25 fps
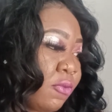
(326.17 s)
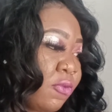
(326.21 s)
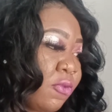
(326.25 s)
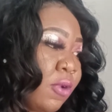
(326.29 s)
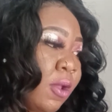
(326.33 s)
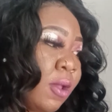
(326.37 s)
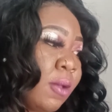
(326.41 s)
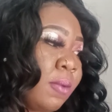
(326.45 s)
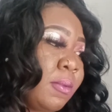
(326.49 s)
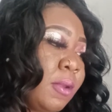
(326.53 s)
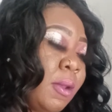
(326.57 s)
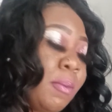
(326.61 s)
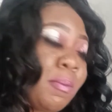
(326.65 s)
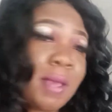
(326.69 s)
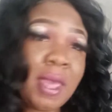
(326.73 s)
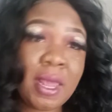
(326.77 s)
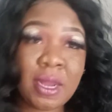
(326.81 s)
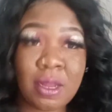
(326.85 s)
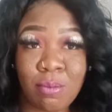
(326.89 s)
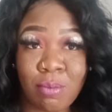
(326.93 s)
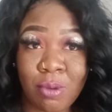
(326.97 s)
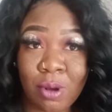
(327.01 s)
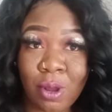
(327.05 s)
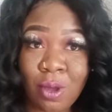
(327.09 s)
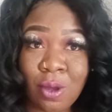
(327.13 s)
from the
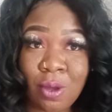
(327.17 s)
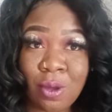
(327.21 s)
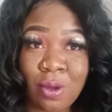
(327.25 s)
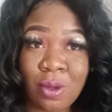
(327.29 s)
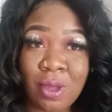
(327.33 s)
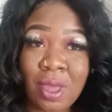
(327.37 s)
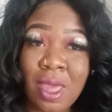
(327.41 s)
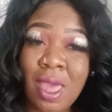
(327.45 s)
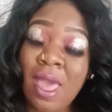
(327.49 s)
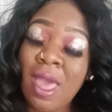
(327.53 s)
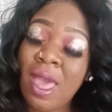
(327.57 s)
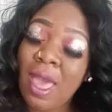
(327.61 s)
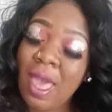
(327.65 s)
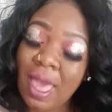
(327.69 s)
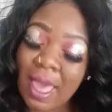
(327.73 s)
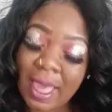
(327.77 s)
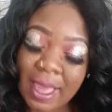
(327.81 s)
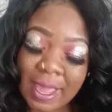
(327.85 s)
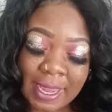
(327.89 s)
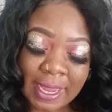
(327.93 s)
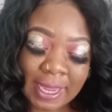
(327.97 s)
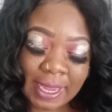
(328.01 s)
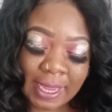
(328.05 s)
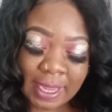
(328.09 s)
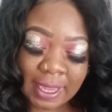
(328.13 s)
Petty Blog.
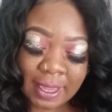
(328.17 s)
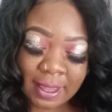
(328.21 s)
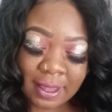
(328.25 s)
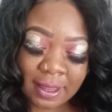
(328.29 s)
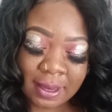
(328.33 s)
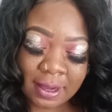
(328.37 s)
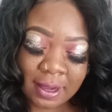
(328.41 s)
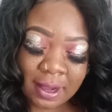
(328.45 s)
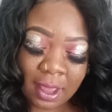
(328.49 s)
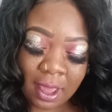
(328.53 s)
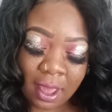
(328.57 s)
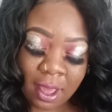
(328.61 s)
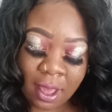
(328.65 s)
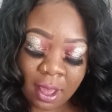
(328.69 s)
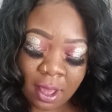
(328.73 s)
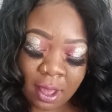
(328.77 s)
And